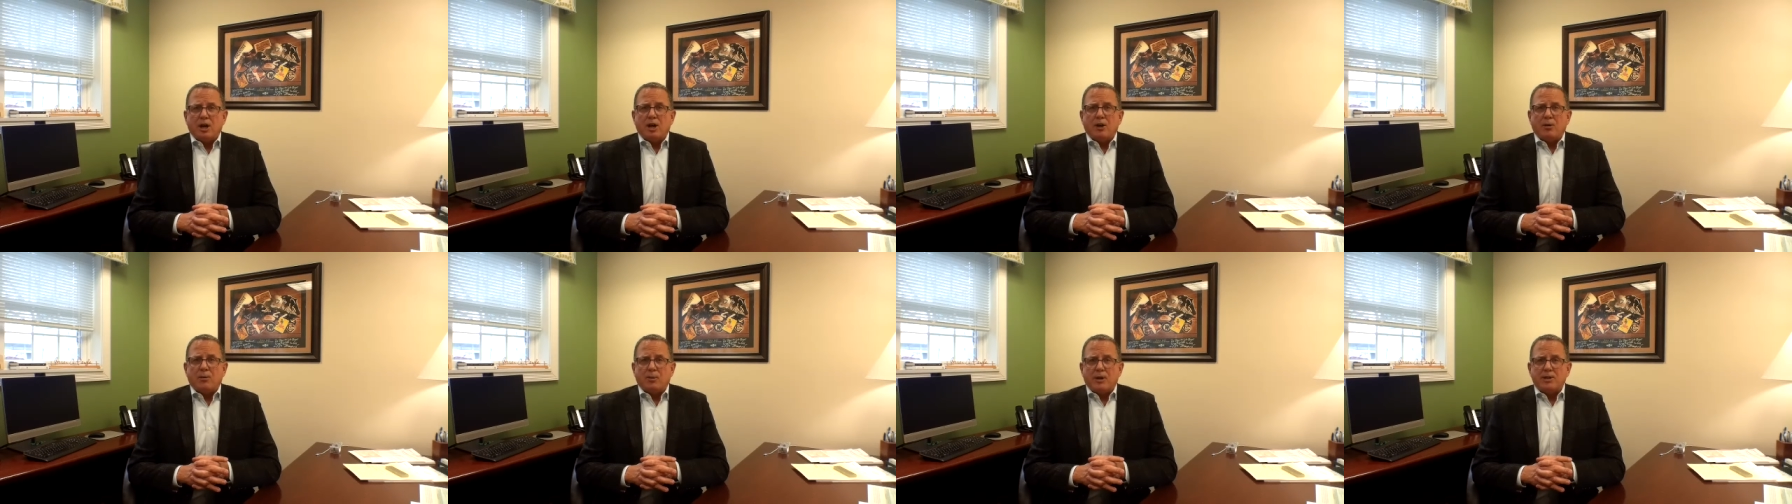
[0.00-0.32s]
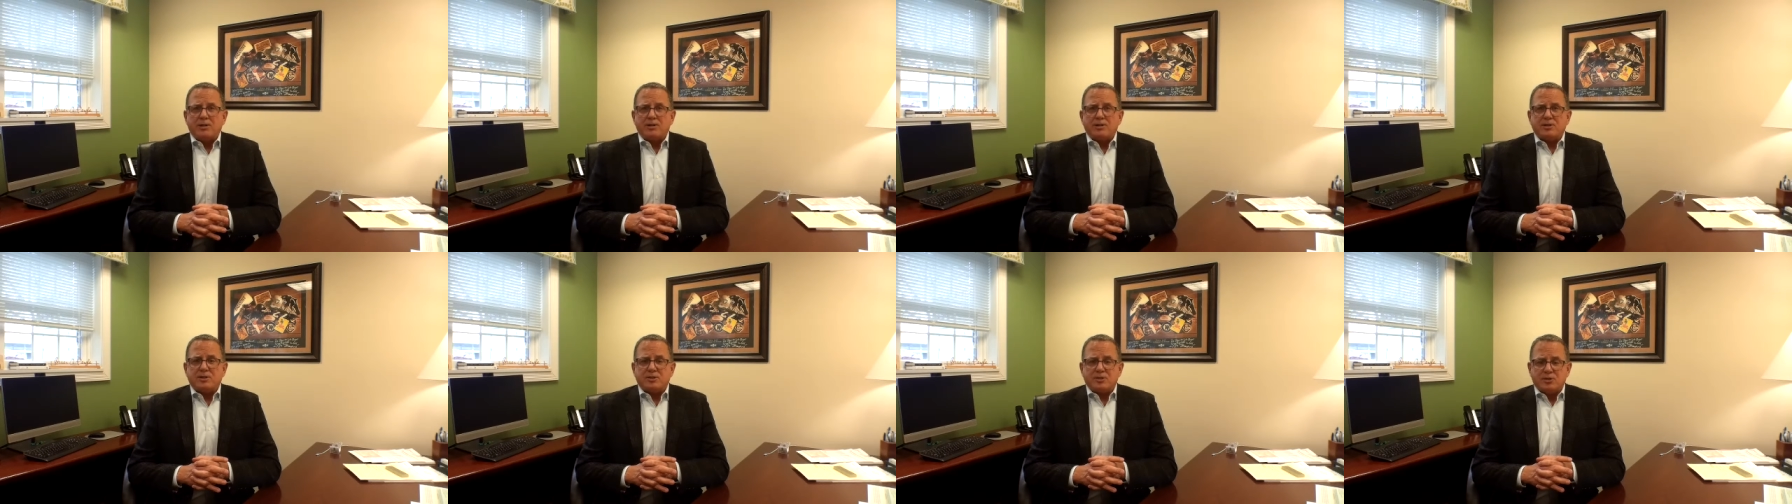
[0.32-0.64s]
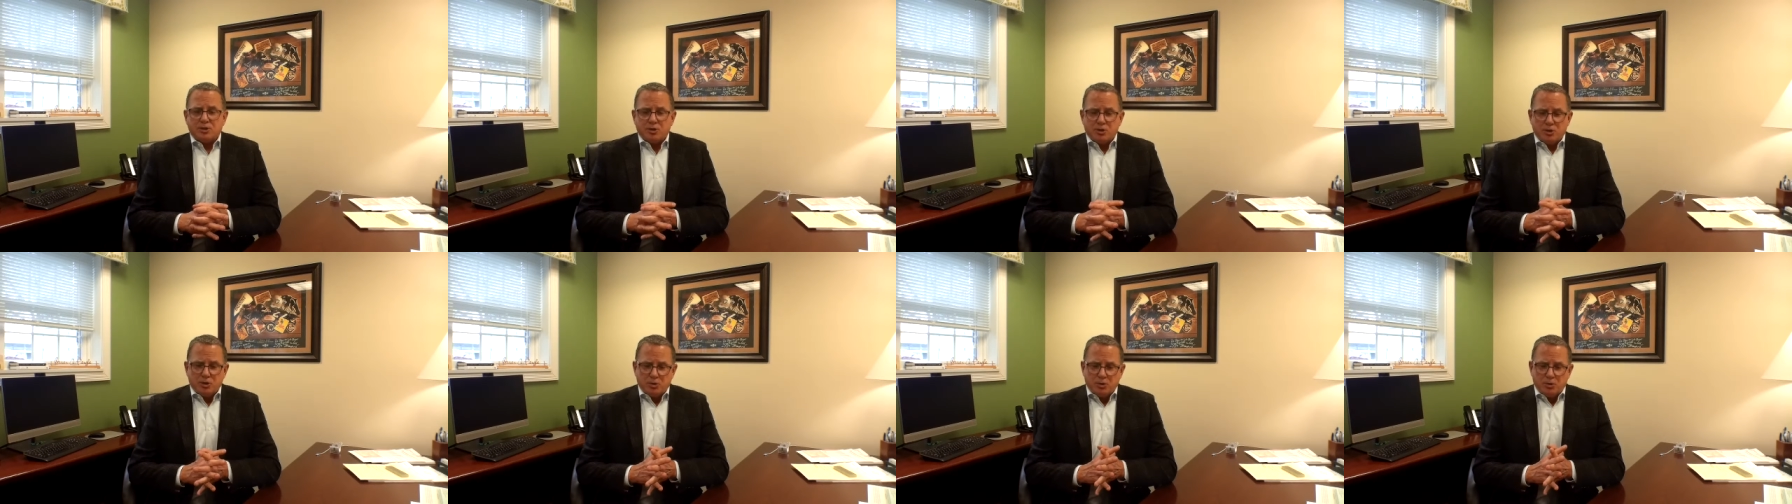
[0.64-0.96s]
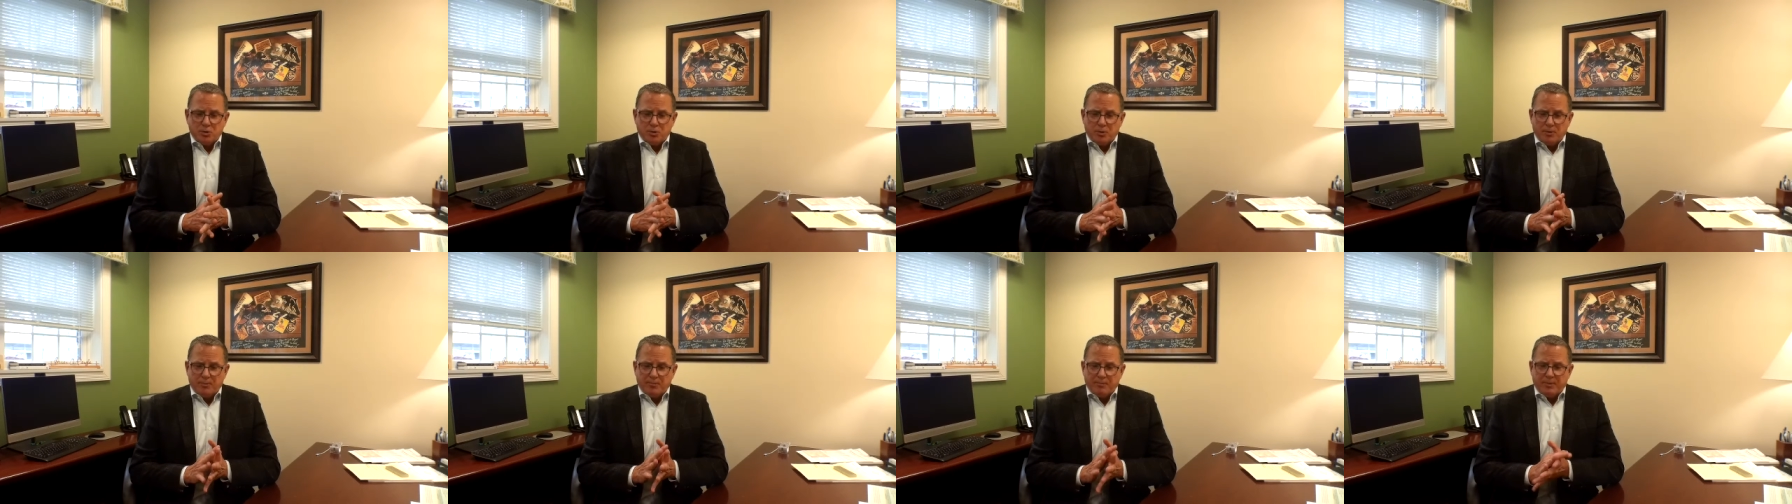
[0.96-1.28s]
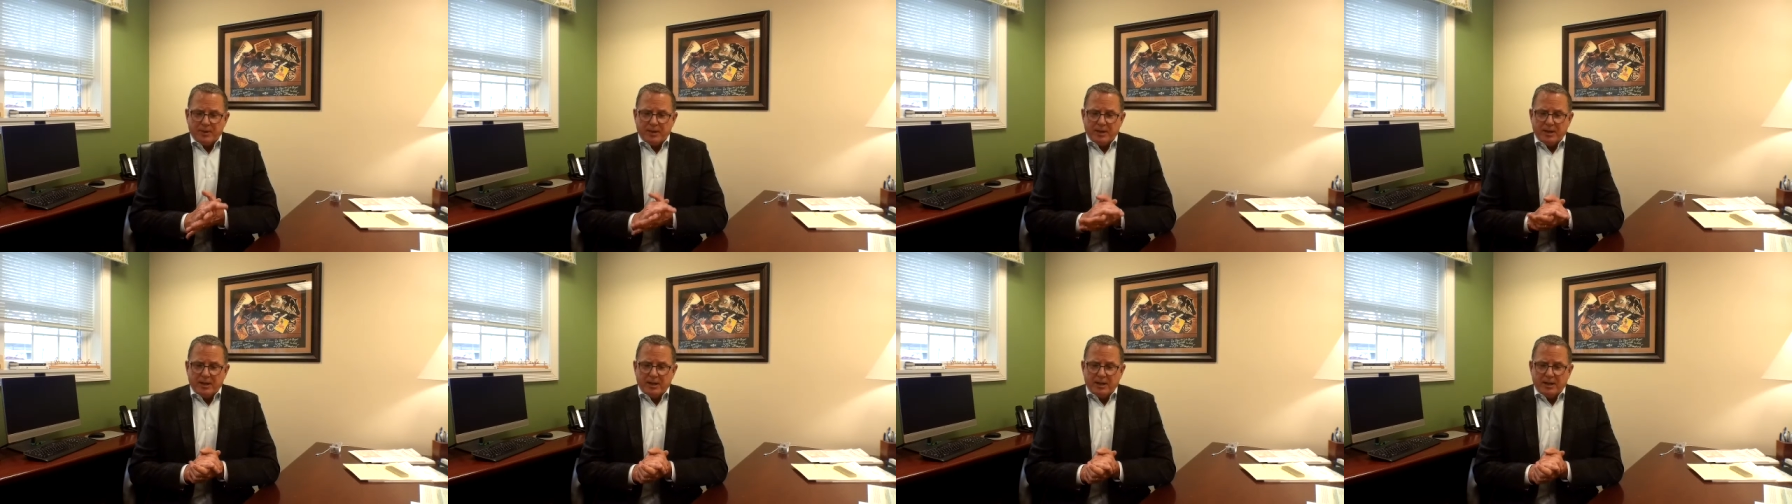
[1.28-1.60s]
residents who
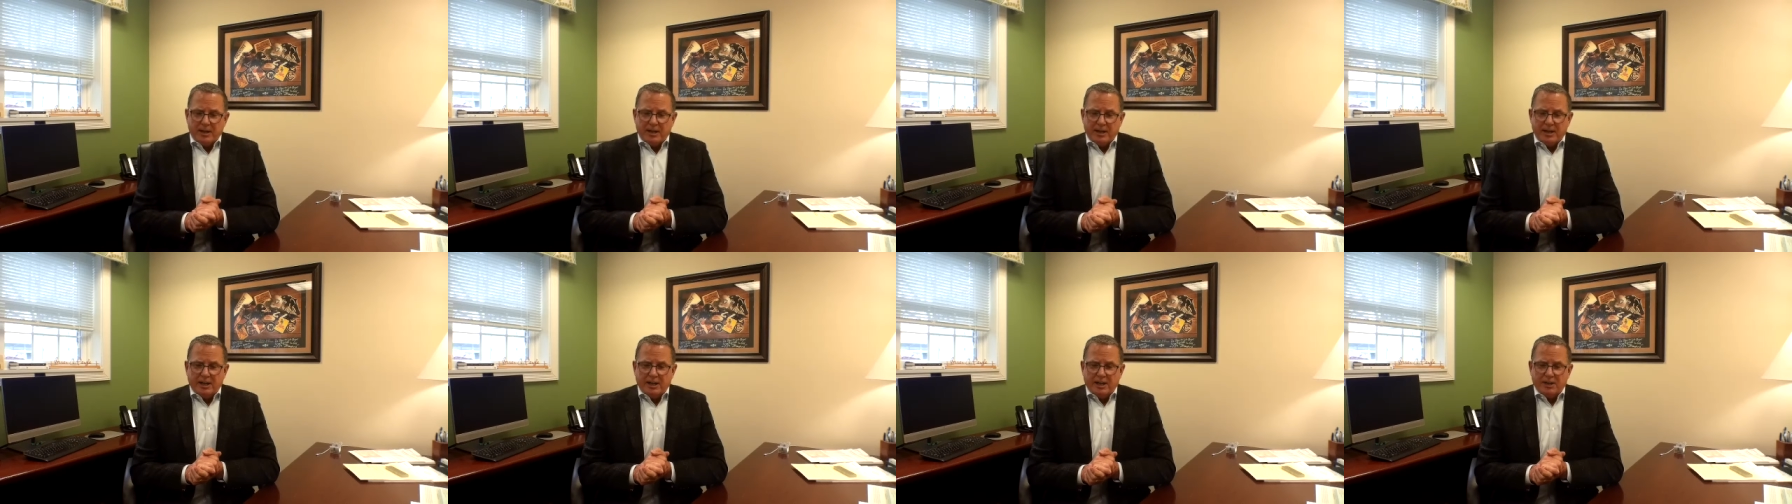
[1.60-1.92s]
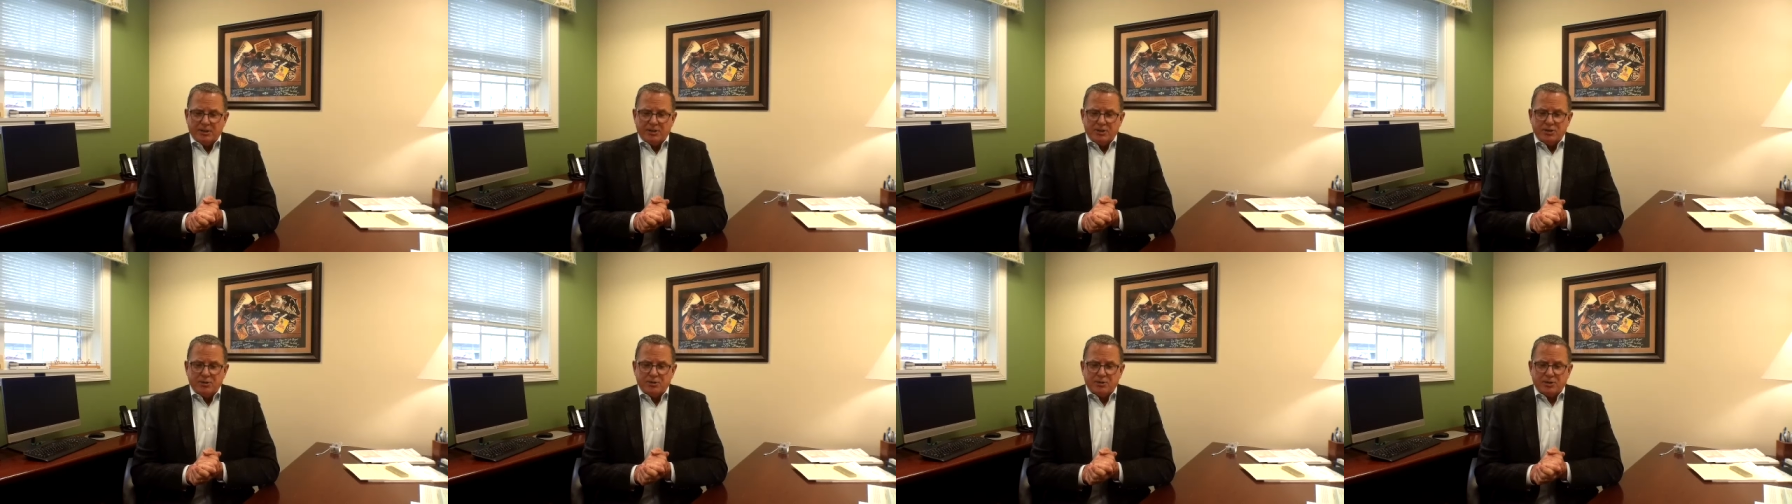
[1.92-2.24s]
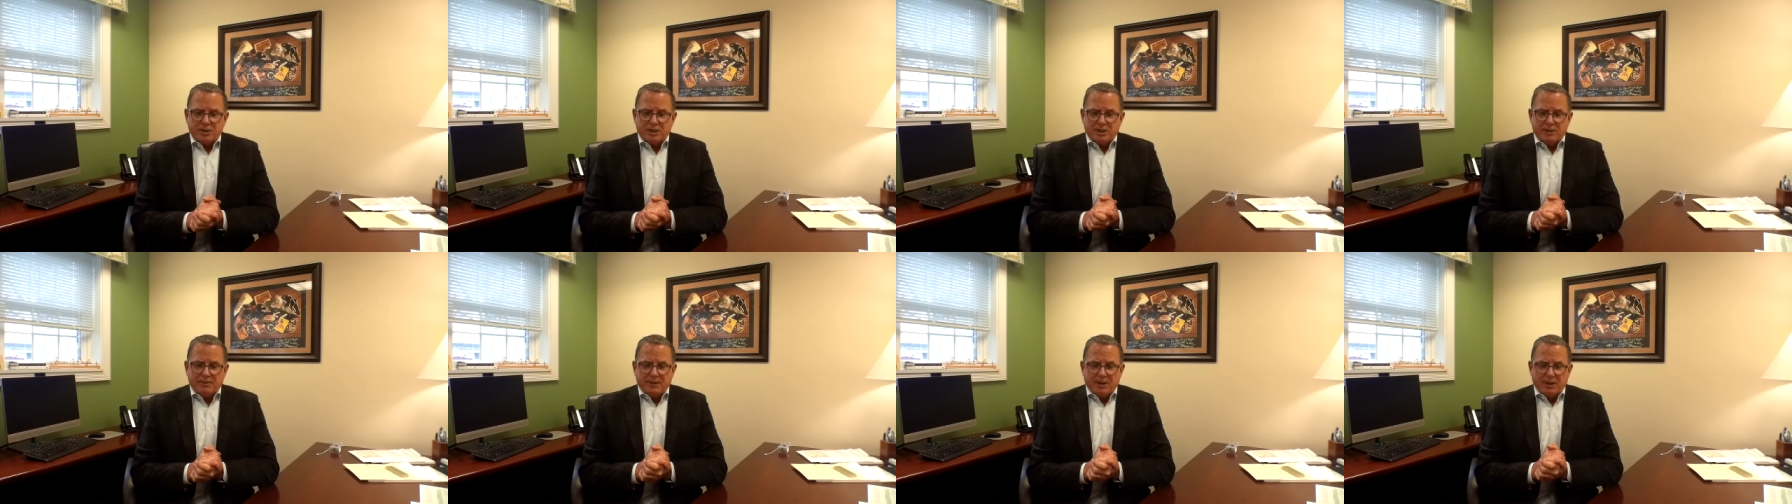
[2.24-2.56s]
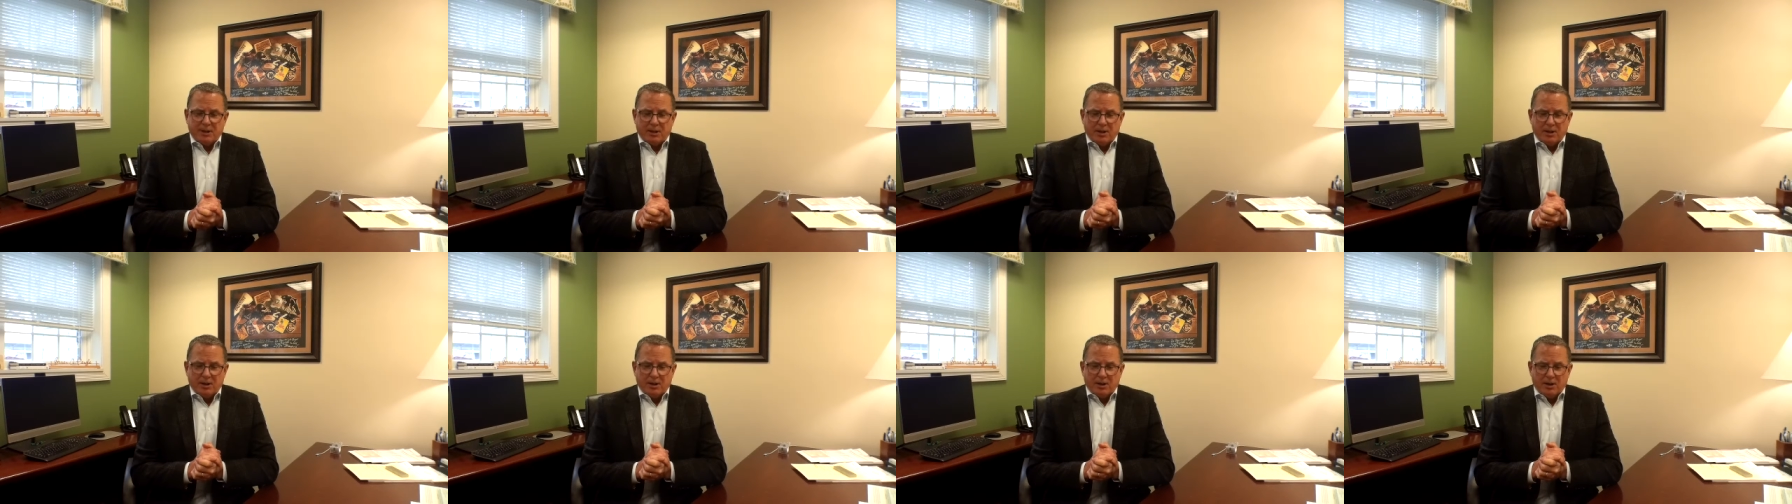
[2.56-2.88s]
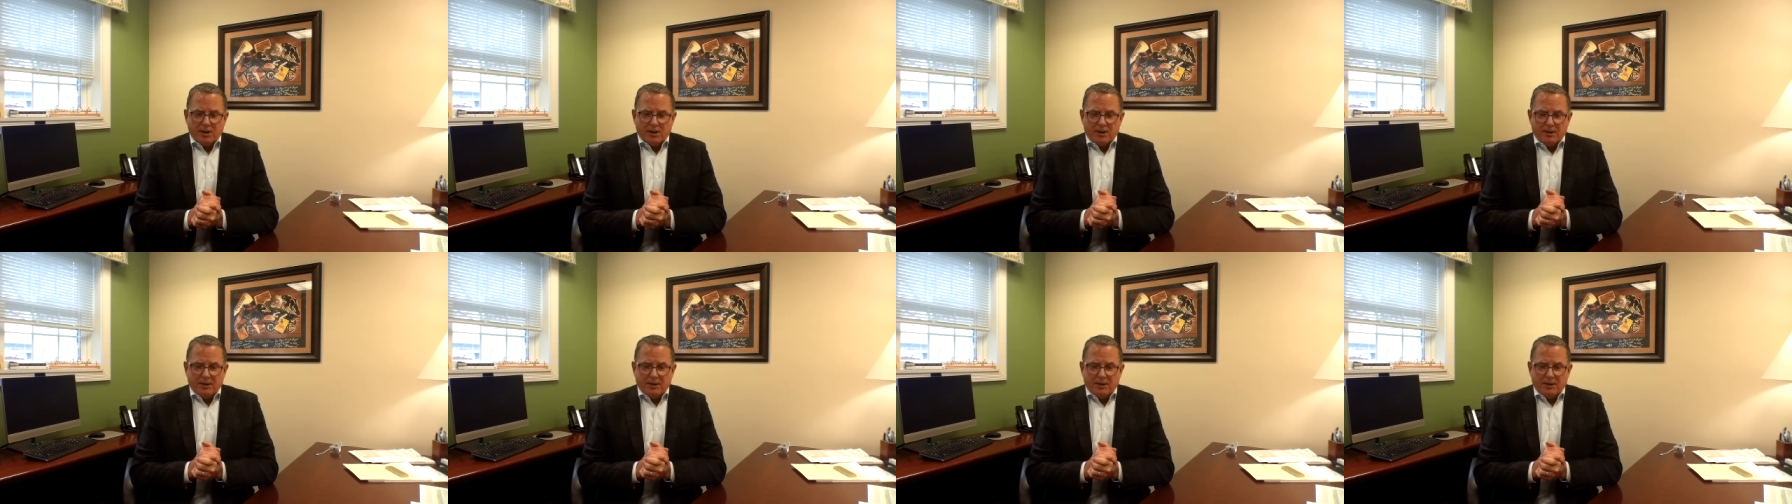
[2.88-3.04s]
choose to live at Ckark.